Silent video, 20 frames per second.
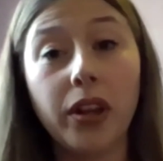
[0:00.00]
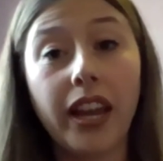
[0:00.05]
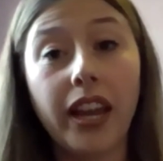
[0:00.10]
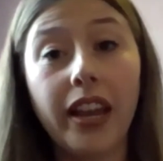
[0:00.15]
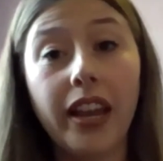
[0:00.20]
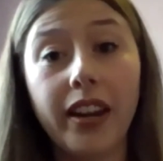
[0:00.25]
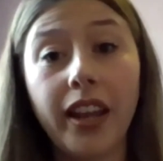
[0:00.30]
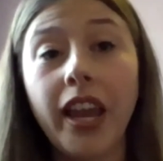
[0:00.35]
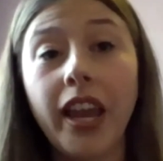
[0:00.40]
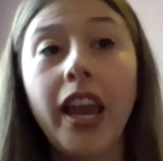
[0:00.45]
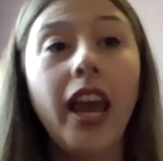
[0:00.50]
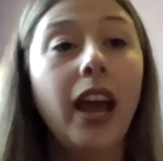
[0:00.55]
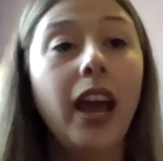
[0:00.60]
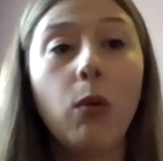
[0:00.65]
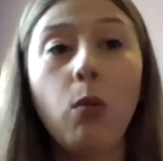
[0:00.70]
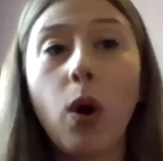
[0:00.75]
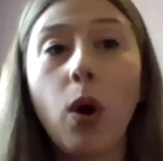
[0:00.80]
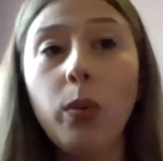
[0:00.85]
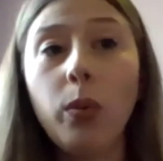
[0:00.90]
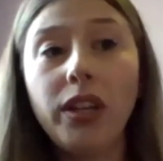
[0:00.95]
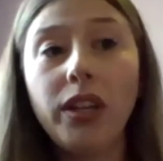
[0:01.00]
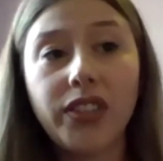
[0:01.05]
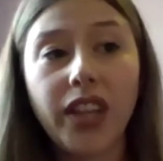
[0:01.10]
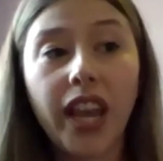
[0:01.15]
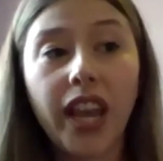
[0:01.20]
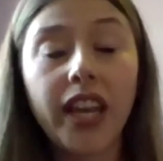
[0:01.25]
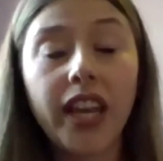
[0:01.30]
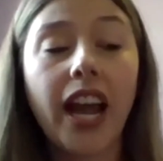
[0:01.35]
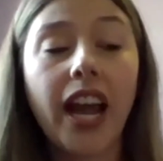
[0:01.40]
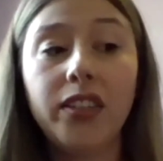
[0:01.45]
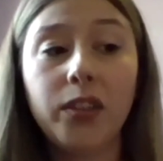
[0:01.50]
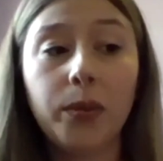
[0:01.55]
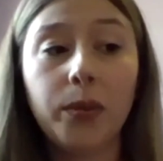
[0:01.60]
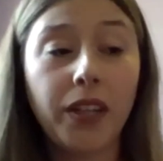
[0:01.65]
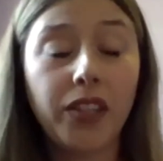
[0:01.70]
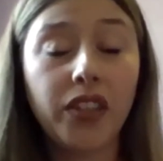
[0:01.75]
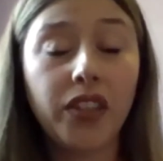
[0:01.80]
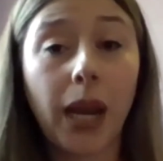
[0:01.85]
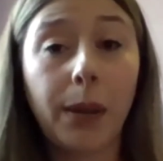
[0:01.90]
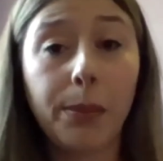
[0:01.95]
And what we say at
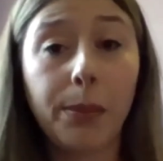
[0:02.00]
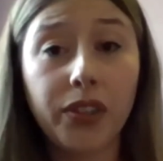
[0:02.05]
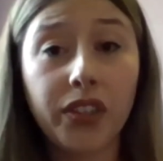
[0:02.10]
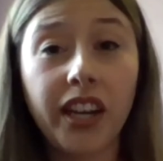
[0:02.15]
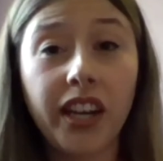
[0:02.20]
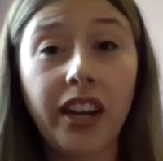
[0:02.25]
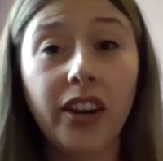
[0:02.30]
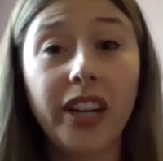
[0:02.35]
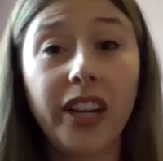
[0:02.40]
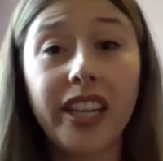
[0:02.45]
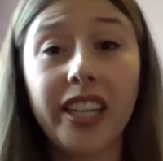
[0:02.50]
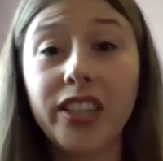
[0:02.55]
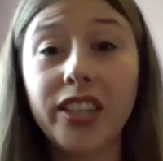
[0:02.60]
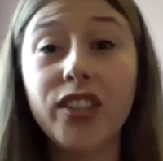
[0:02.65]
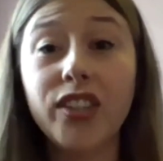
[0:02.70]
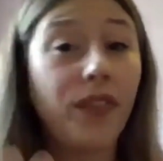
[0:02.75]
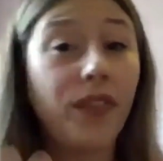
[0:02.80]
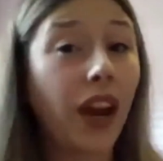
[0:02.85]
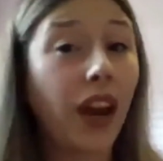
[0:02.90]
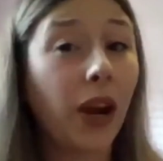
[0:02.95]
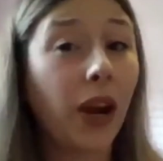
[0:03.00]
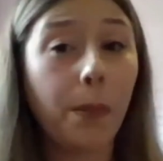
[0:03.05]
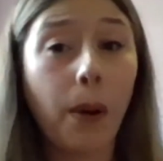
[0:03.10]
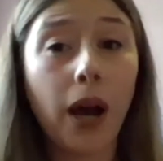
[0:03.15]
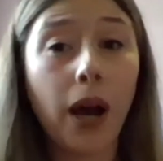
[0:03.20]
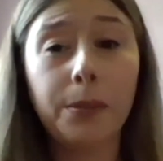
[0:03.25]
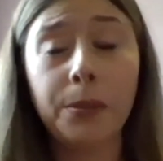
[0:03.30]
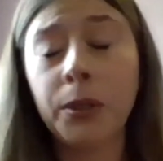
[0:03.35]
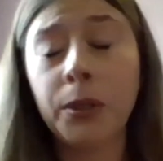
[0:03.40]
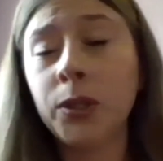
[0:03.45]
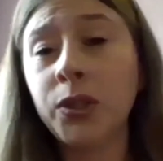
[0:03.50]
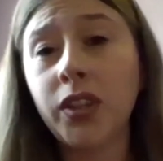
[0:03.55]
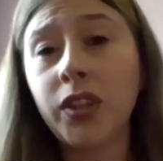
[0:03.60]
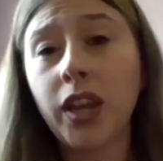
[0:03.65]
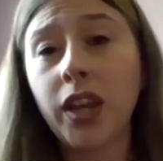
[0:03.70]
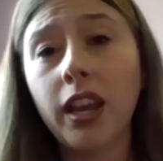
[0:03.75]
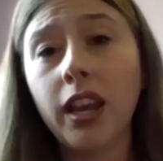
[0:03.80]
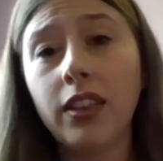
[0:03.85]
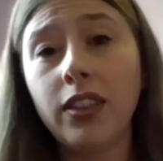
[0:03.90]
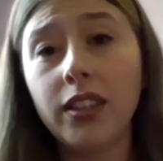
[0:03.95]
SBS CyberSecurity, and it's a very popular
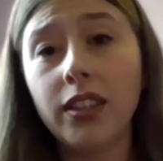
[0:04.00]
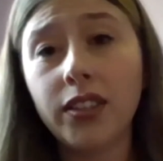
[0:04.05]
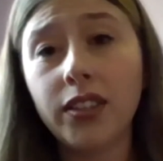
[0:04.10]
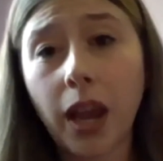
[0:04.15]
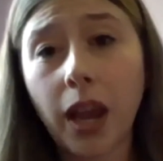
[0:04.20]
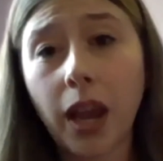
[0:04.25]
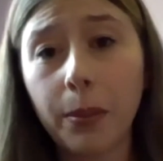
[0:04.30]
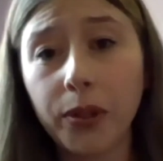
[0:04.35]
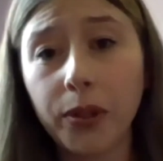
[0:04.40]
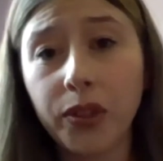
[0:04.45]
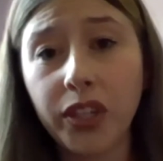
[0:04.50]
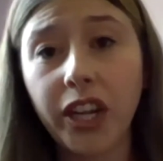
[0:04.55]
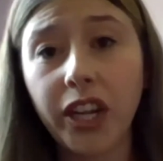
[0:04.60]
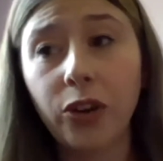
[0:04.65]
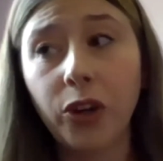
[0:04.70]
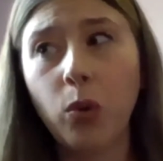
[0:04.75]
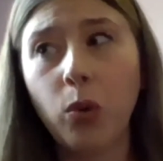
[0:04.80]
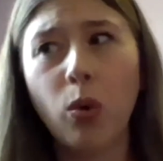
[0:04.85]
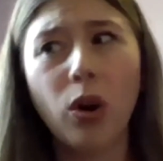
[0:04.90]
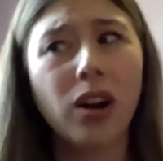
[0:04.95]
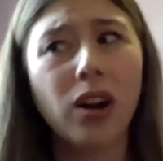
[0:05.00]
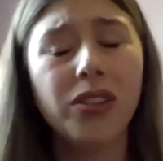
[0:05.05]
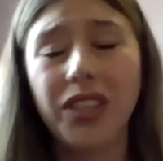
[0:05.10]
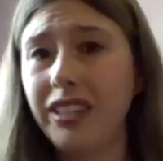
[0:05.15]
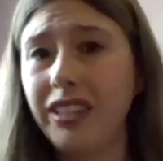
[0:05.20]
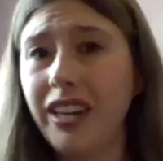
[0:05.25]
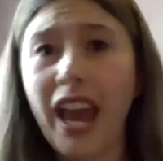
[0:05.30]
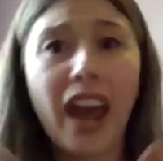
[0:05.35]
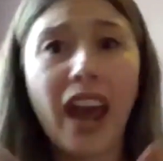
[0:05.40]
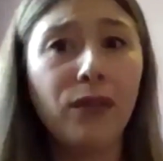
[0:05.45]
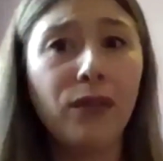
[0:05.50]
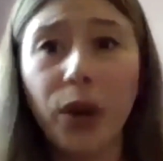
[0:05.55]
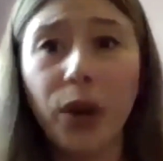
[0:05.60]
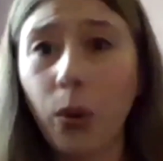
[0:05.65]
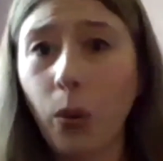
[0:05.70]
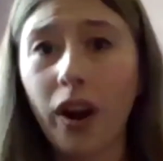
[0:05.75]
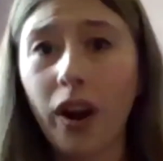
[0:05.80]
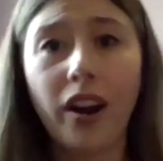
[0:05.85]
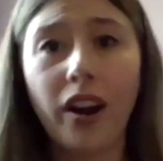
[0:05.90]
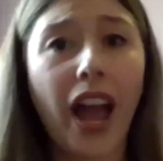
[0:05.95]
saying in this cybersecurity world and
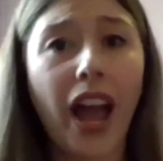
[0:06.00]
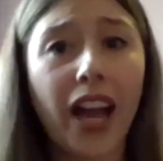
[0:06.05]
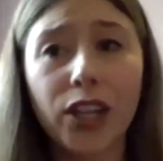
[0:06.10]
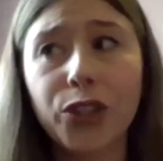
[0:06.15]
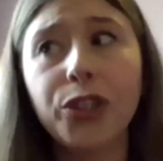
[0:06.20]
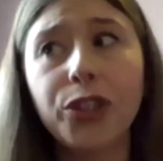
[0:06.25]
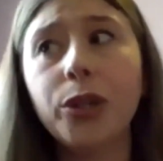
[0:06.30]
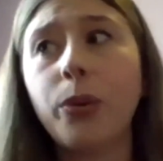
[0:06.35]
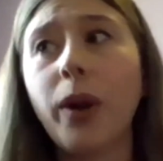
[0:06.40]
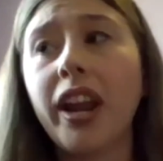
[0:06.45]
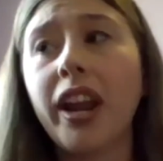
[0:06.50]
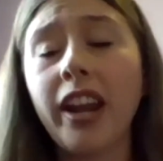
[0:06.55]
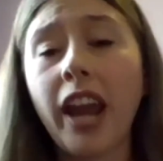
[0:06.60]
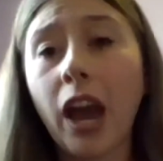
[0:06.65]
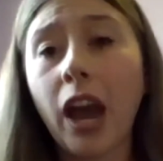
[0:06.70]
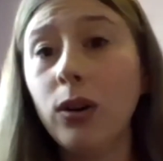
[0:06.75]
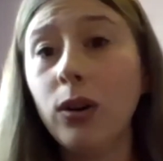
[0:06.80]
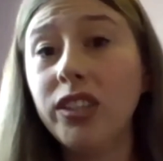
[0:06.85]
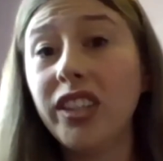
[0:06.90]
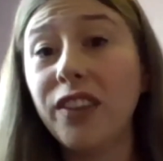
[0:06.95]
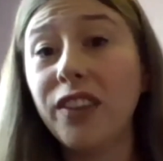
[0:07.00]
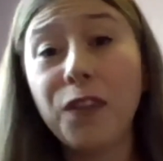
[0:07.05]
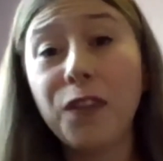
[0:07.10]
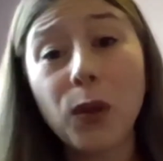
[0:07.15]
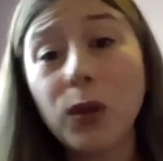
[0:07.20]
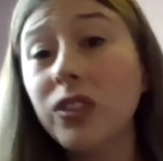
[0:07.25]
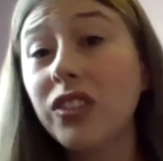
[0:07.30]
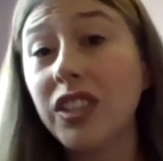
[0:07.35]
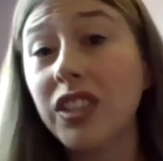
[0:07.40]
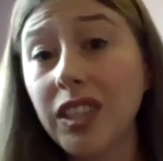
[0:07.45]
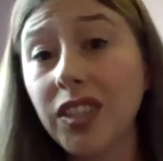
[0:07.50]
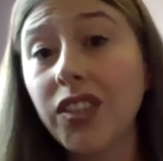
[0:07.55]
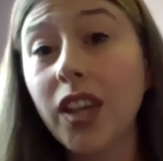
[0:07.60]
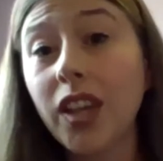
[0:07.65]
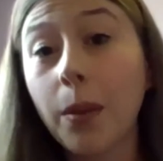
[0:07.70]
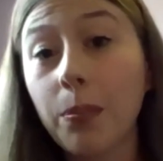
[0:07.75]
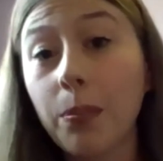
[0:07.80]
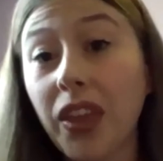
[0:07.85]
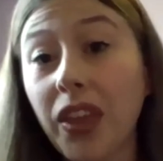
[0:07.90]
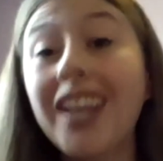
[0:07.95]
everywhere actually right now, is if you see
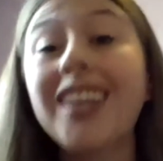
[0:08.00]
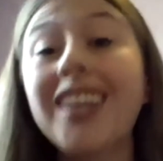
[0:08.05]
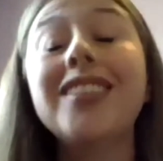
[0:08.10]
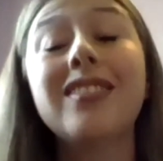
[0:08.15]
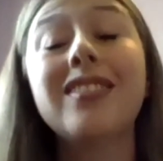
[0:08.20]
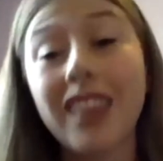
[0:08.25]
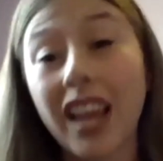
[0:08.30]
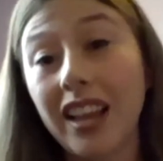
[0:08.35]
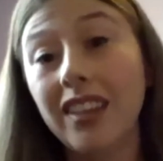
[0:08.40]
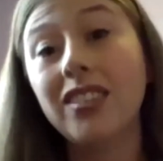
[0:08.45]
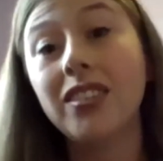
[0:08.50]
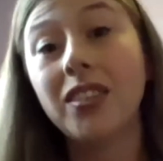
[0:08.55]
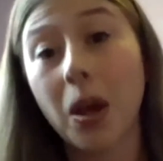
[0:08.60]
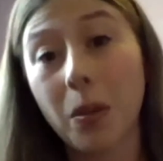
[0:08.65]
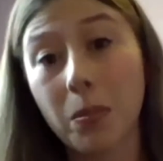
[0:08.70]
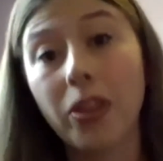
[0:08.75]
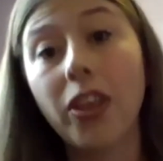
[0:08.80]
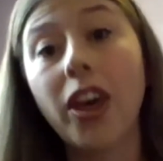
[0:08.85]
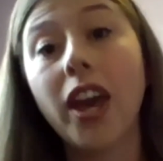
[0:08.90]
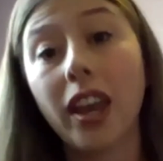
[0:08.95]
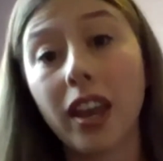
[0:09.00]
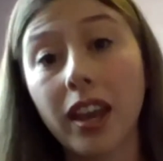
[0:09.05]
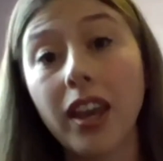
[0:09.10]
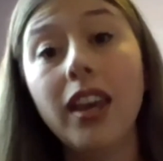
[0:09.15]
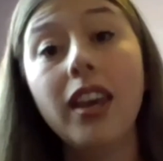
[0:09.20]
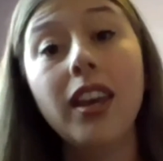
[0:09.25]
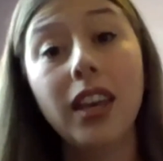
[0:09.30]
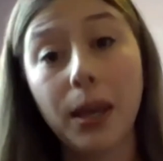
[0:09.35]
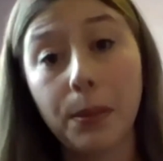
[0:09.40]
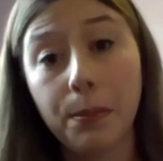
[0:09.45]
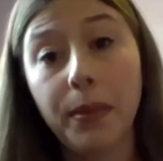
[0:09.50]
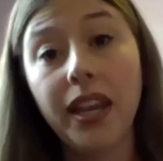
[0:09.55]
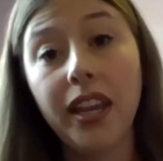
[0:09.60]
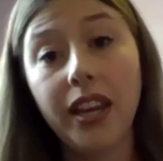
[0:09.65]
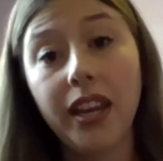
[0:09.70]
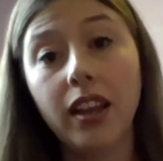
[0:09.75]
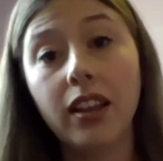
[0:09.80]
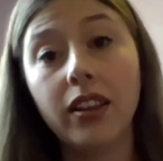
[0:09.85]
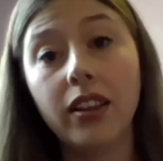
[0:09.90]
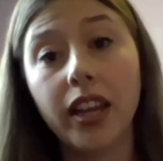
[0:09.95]
something, say something
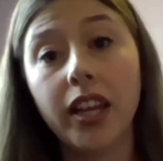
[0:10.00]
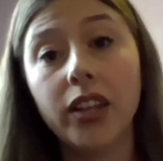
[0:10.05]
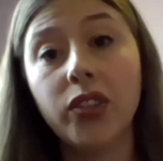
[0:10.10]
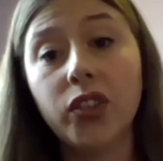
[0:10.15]
immediately.